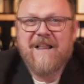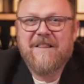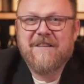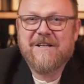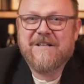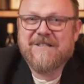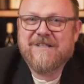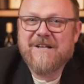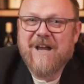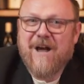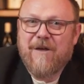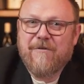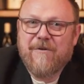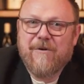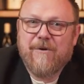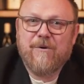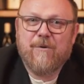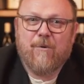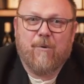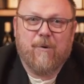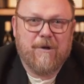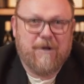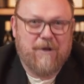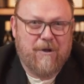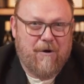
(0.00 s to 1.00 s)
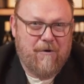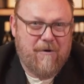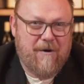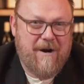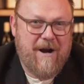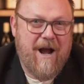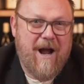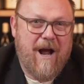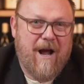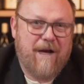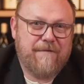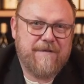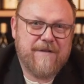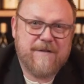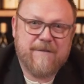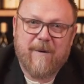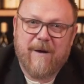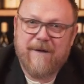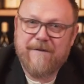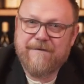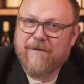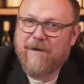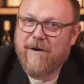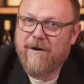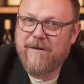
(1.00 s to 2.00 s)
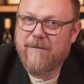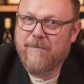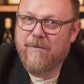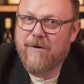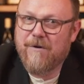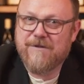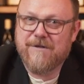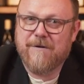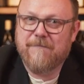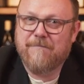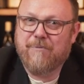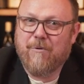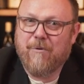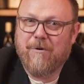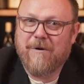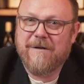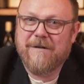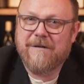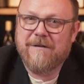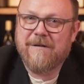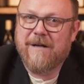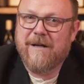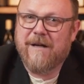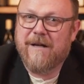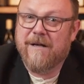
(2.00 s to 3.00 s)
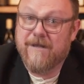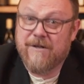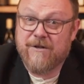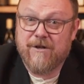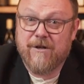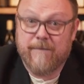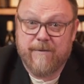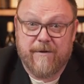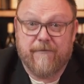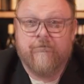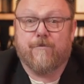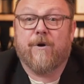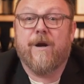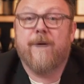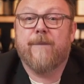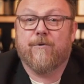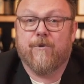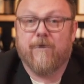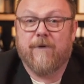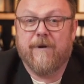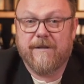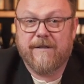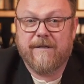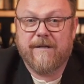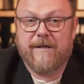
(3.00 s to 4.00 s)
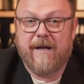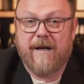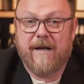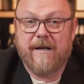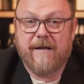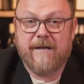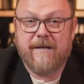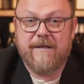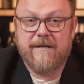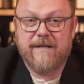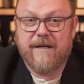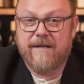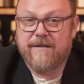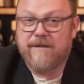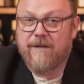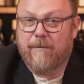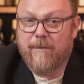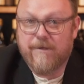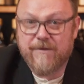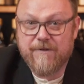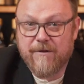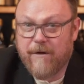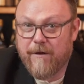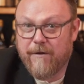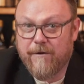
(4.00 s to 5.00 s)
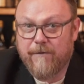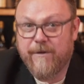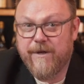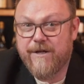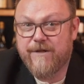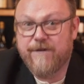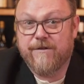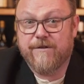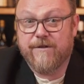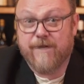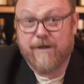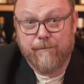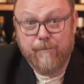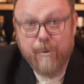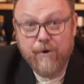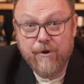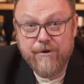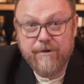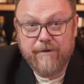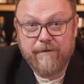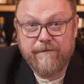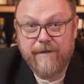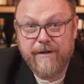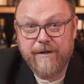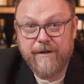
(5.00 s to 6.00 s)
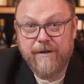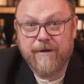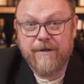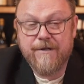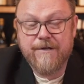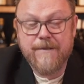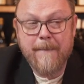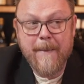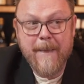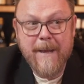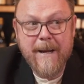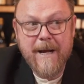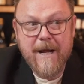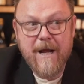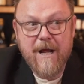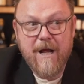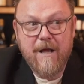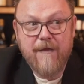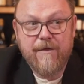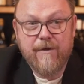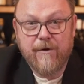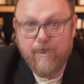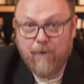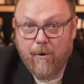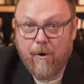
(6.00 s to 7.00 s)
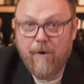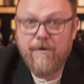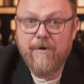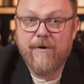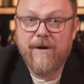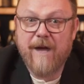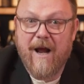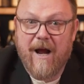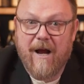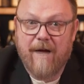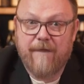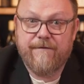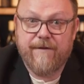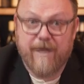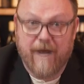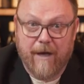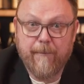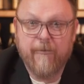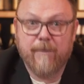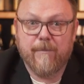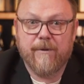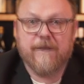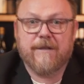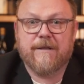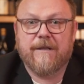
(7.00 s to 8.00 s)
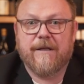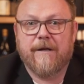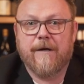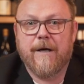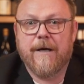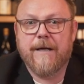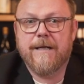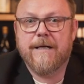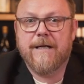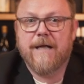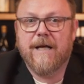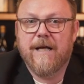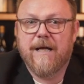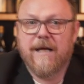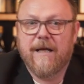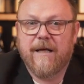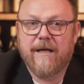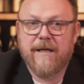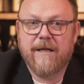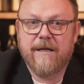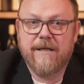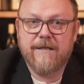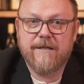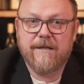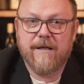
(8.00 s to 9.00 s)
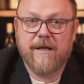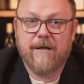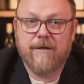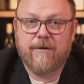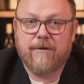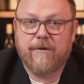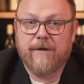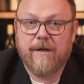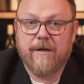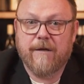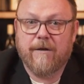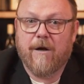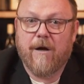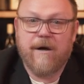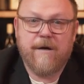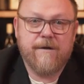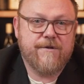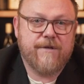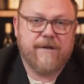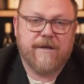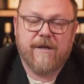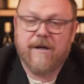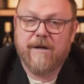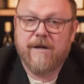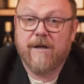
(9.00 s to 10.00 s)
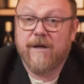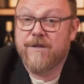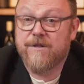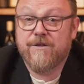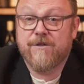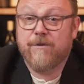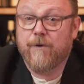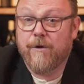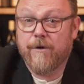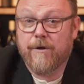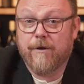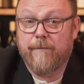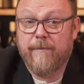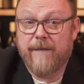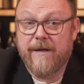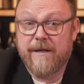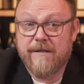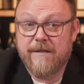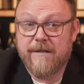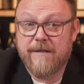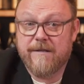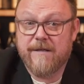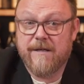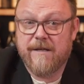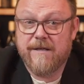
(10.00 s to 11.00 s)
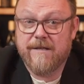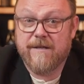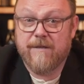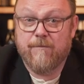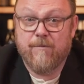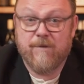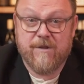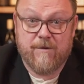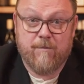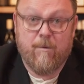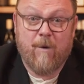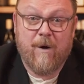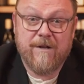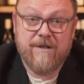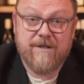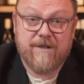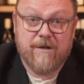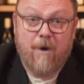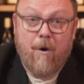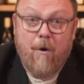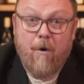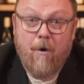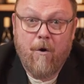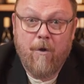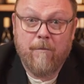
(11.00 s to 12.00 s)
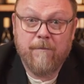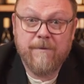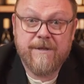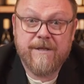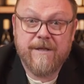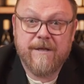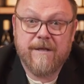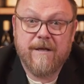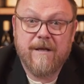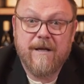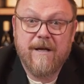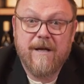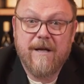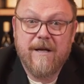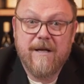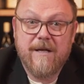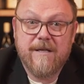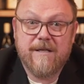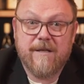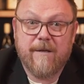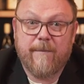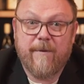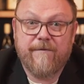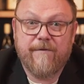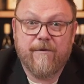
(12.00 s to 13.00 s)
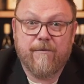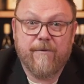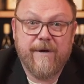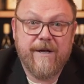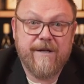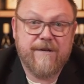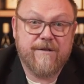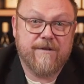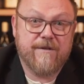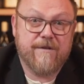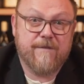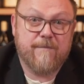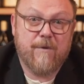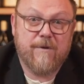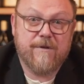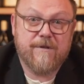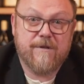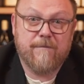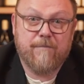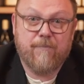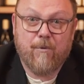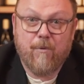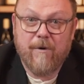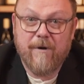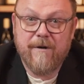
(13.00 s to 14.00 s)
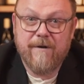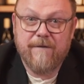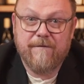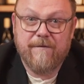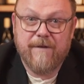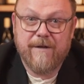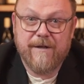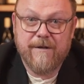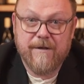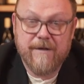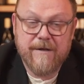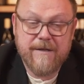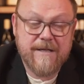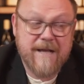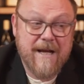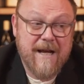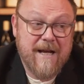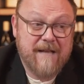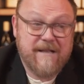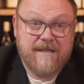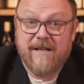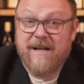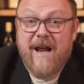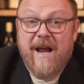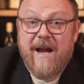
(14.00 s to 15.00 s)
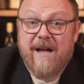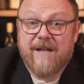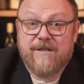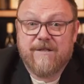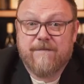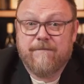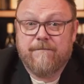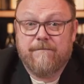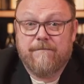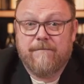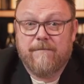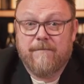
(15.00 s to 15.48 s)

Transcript: The southern or lower half is by far the most important in terms of grape growing today and contains almost all the region's commercial vineyards. The northern half, the Upper McLaren, is included largely on a historical basis as it was once home to some of the region's most important vineyards. Today it's